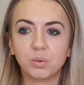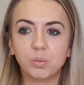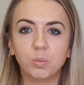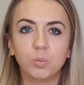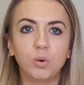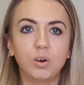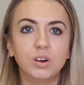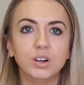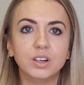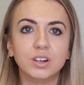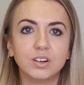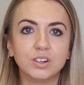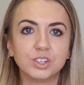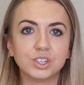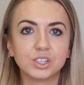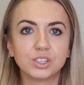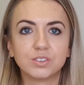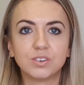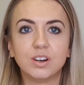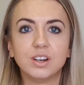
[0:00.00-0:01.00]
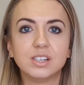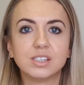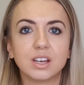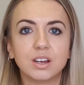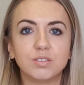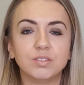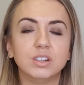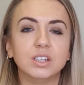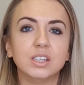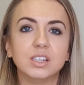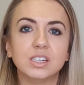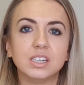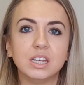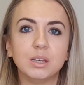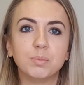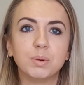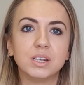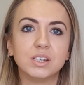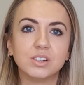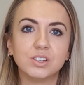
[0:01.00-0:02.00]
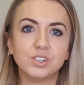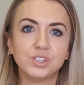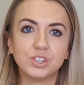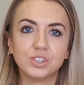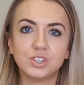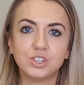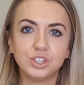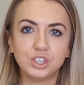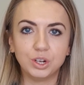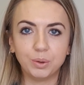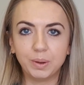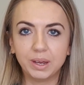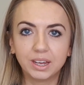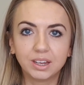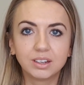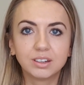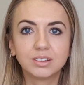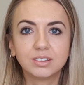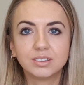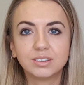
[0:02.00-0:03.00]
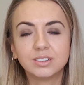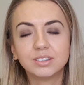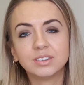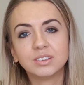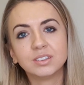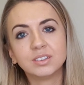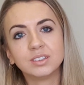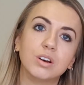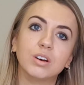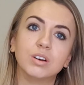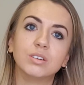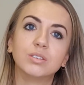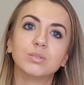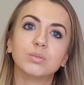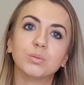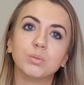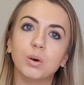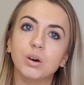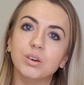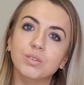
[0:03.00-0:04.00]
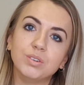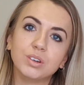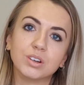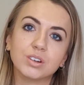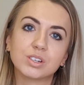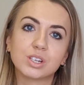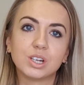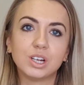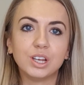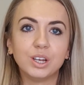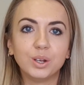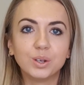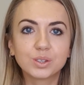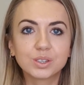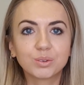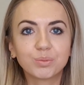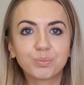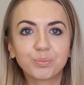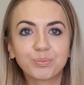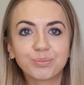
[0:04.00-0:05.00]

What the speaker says: why not just throw yourself into the deep end and just do it? What have you got to lose?